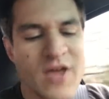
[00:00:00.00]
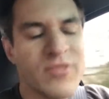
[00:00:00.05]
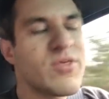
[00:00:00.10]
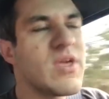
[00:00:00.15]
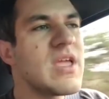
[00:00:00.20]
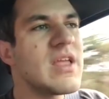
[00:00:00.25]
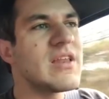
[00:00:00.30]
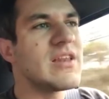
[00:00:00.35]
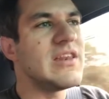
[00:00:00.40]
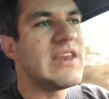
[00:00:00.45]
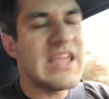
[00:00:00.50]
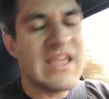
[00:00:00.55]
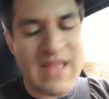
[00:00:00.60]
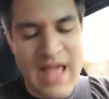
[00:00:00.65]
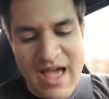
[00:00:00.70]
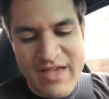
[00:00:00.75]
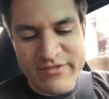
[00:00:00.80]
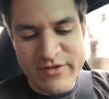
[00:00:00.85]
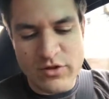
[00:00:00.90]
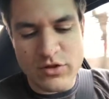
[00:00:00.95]
Nothing
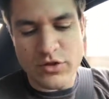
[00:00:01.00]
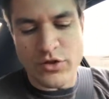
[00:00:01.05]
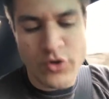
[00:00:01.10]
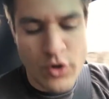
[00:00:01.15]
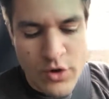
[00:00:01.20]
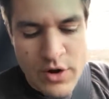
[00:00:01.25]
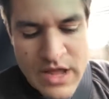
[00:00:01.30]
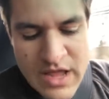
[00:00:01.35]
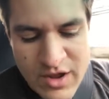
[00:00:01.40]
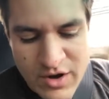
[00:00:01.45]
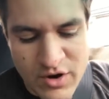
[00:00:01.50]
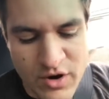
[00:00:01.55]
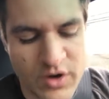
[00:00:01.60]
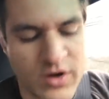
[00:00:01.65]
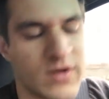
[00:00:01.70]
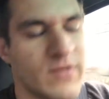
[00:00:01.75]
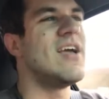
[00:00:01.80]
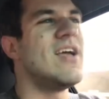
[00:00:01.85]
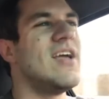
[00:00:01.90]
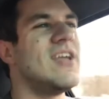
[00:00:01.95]
has a learning
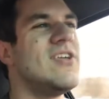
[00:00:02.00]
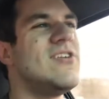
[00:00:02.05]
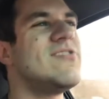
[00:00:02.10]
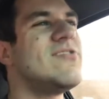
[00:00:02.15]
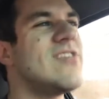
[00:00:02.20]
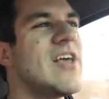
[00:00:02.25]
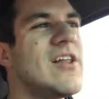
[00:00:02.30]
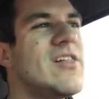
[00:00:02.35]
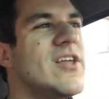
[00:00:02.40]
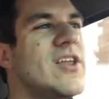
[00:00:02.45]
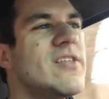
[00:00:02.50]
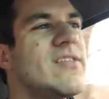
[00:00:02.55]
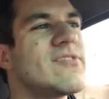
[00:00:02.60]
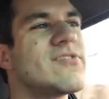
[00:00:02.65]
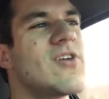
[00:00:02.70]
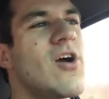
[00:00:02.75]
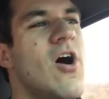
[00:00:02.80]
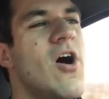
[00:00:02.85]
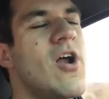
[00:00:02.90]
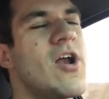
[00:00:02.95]
curve. You settle into
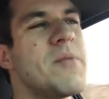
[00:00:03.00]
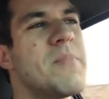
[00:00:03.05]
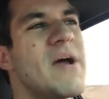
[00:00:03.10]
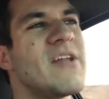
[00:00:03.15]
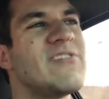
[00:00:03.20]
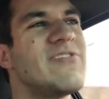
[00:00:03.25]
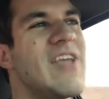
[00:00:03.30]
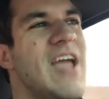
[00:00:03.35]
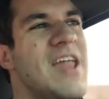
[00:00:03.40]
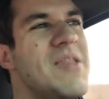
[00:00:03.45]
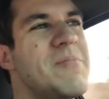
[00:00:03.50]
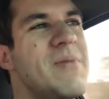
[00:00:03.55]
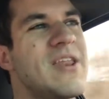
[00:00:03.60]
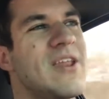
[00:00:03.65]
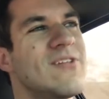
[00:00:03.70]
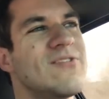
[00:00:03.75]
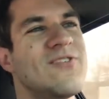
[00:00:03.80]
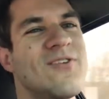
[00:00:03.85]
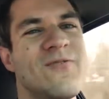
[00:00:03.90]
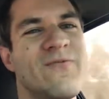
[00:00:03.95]
this car in about 10
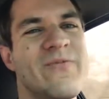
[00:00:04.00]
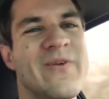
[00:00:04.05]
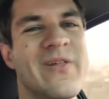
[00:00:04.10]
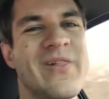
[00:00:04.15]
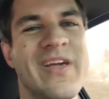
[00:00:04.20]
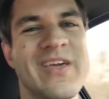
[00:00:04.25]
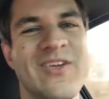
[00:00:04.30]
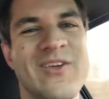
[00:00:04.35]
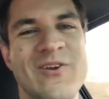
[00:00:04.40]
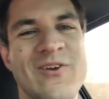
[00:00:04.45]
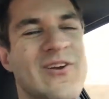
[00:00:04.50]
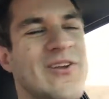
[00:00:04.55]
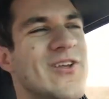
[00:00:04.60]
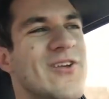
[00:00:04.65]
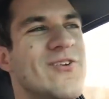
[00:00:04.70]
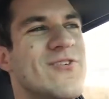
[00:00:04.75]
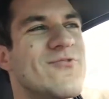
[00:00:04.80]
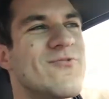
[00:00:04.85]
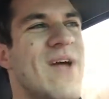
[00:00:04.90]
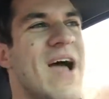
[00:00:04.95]
minutes, you feel like
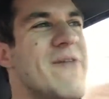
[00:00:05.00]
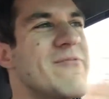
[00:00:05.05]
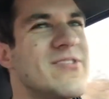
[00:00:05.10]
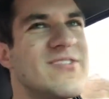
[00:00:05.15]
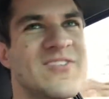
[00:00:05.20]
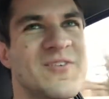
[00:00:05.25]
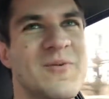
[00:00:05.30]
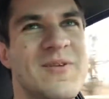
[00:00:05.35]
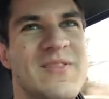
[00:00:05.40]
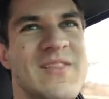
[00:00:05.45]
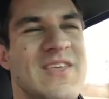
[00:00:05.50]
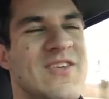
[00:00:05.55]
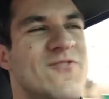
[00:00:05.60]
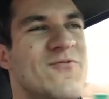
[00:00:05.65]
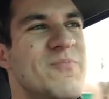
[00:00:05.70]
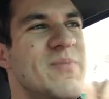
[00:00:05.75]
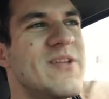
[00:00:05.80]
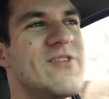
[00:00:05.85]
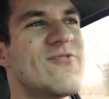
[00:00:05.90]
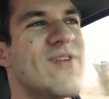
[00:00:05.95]
you're driving something that
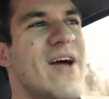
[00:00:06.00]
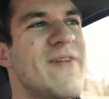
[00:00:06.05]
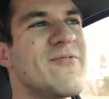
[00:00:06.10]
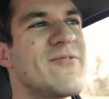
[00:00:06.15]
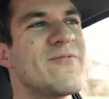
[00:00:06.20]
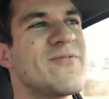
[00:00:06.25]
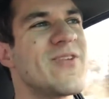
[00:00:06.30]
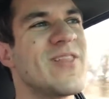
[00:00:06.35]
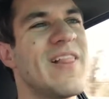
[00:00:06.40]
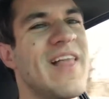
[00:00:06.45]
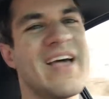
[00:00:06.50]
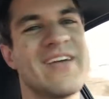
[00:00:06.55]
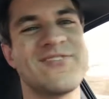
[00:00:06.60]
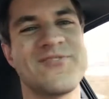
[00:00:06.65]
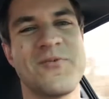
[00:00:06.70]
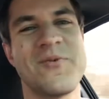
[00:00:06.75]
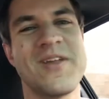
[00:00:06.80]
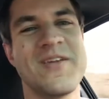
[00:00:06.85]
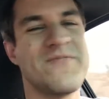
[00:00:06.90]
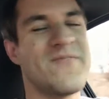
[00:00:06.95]
you've been driving for the
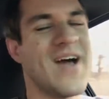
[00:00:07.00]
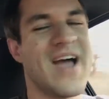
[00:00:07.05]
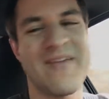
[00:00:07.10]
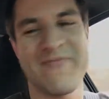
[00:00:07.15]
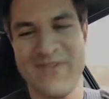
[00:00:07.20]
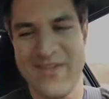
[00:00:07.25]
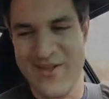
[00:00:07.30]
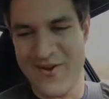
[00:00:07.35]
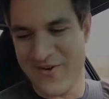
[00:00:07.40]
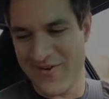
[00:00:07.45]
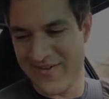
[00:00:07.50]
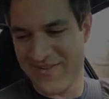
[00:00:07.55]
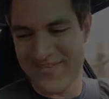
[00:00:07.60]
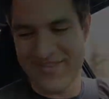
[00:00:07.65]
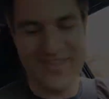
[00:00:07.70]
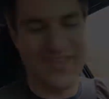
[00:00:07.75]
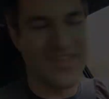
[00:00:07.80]
last 25 years.